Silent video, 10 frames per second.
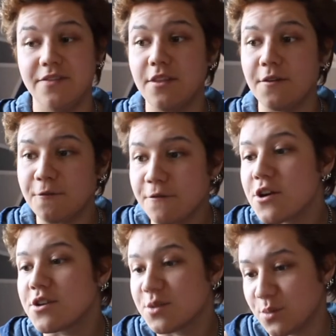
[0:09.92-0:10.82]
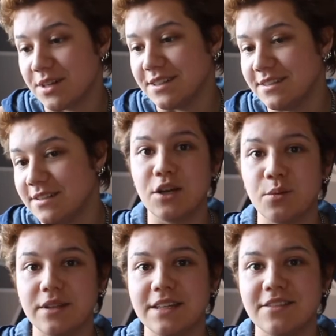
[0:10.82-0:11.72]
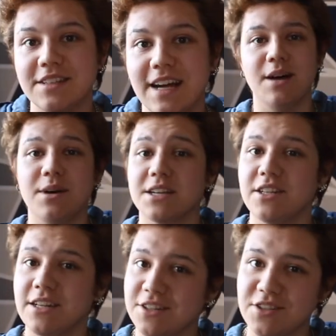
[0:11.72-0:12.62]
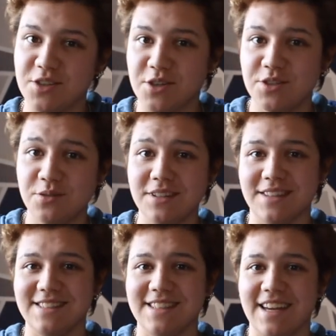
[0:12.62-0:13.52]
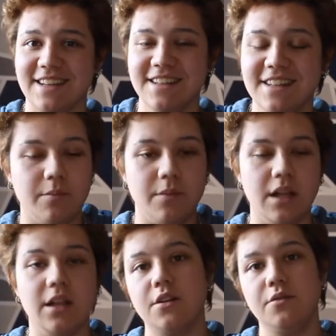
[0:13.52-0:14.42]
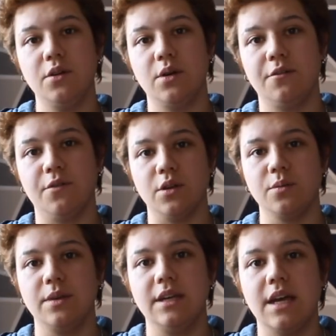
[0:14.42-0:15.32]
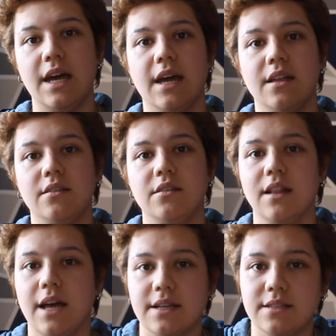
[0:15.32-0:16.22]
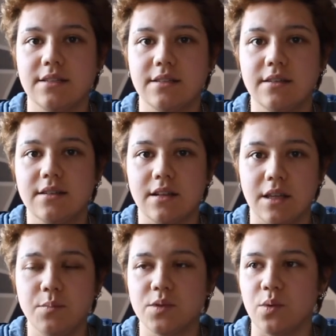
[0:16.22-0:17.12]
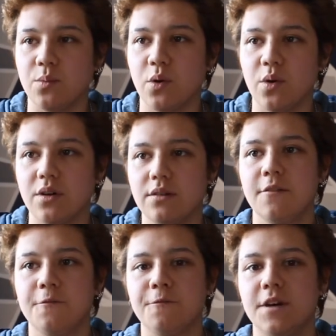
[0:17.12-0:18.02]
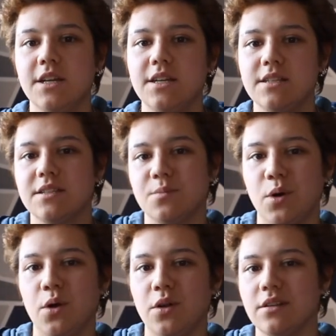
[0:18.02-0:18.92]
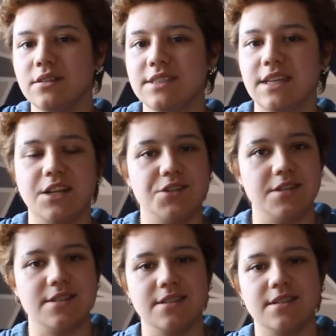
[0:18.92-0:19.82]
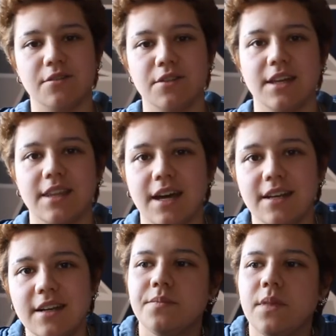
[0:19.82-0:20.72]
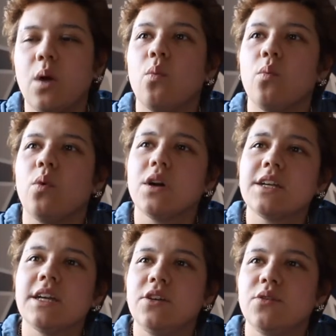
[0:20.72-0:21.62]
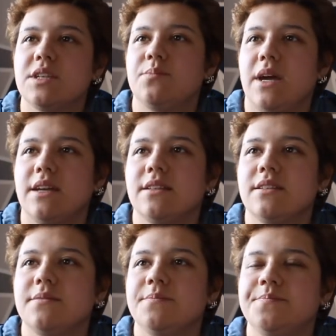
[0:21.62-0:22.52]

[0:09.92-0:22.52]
The first one. Can you believe it? I'm actually gonna start doing this again. A lot of you have followed me and the last clips were more funny, small sketches and stuff like that. What can you expect?